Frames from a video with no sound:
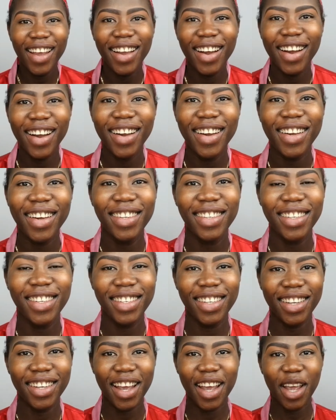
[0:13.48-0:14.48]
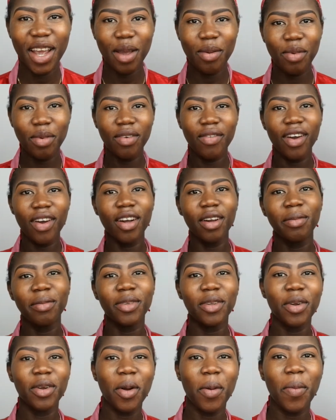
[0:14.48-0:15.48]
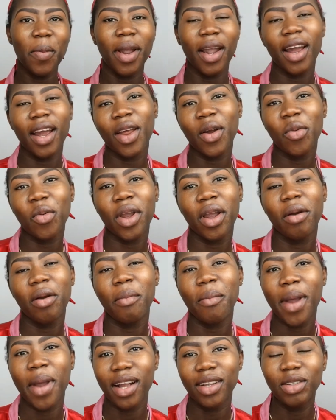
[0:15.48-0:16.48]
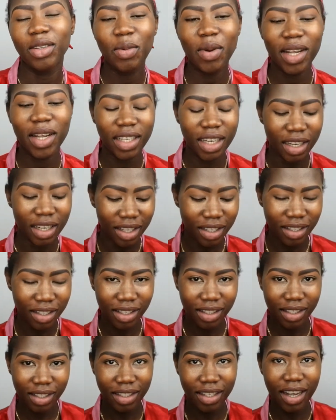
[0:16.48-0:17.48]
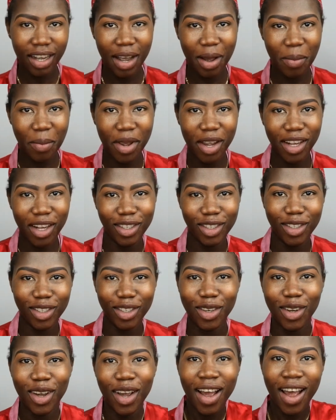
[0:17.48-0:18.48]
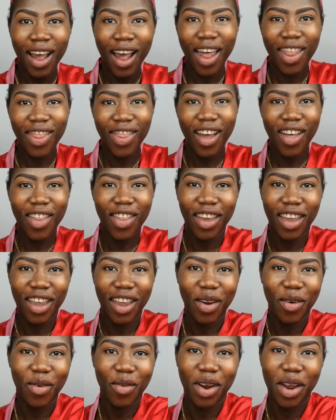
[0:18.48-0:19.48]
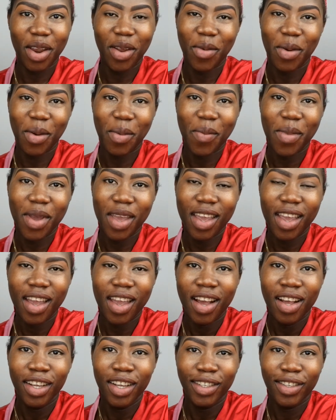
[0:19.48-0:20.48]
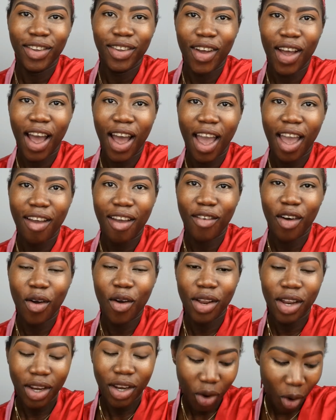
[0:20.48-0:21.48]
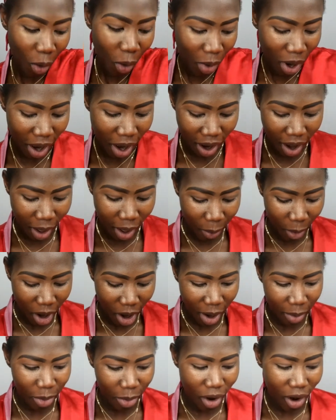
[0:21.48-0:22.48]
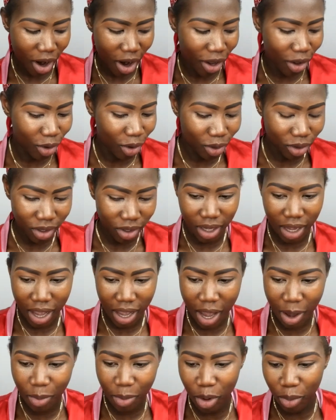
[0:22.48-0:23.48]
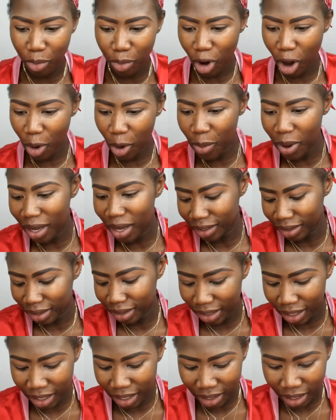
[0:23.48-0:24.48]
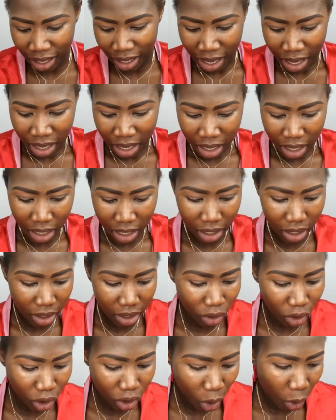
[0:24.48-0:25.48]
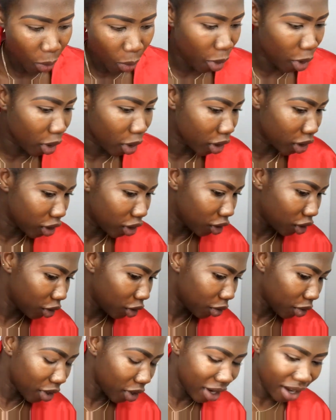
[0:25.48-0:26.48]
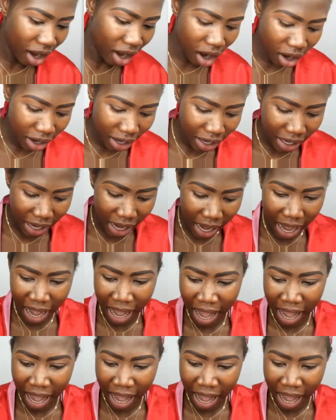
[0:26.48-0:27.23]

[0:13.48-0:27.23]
Hi guys, it's again Amy. Welcome to Look Up My Channel. Welcome back to my channel. So today I'm here to do another get ready with me. So I have already done my eyebrow. I used the Amo brow pencil in number 09,